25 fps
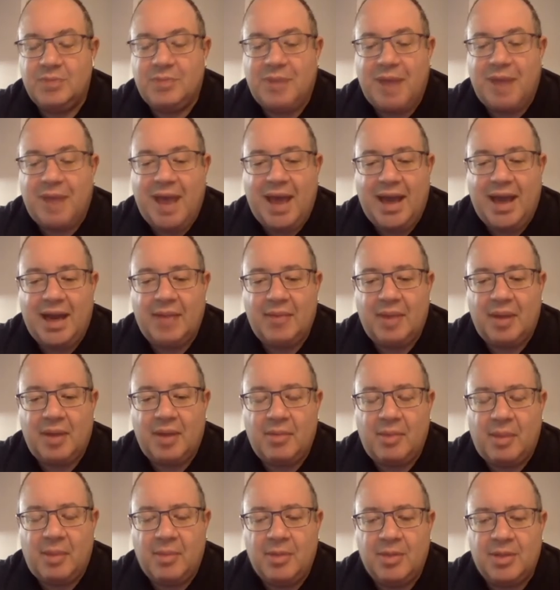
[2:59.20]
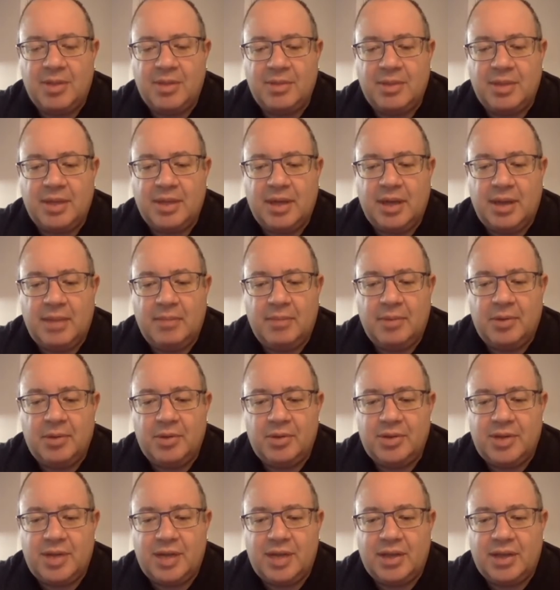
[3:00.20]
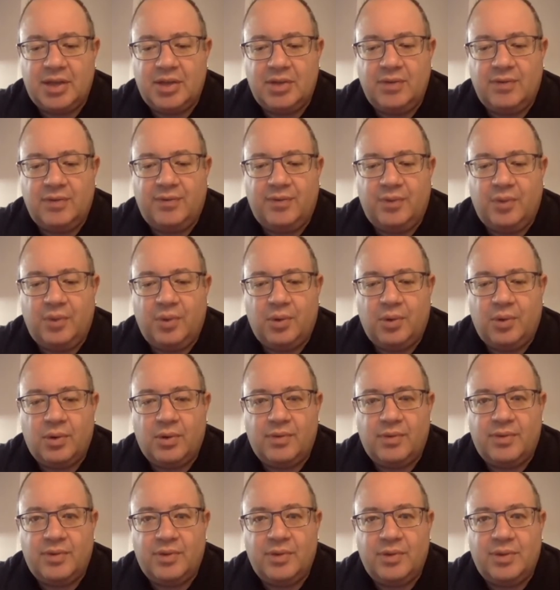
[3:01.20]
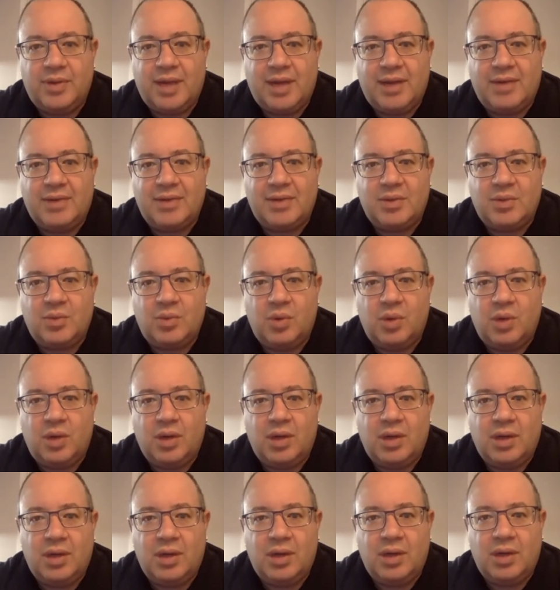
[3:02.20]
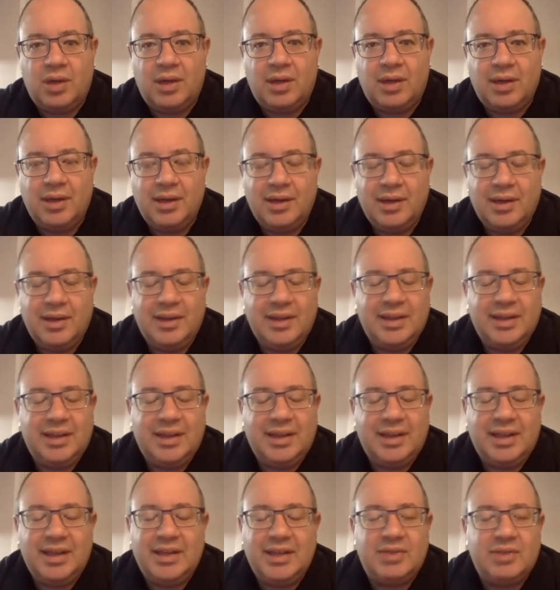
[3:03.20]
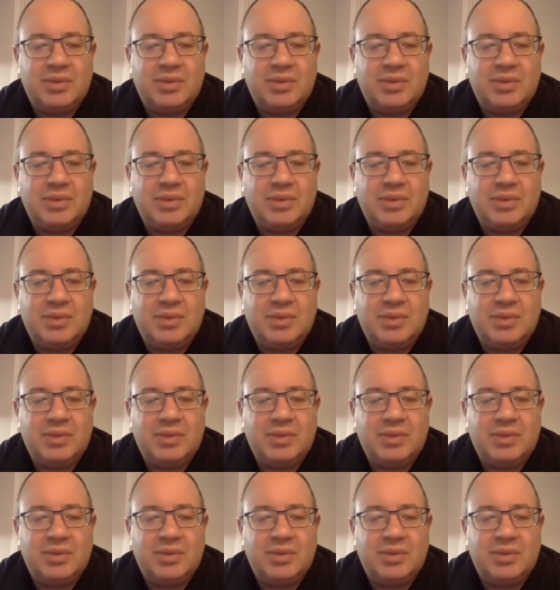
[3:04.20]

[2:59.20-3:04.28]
was bad. I mean, I remember some of the numbers. That Q4 of 2001, I think the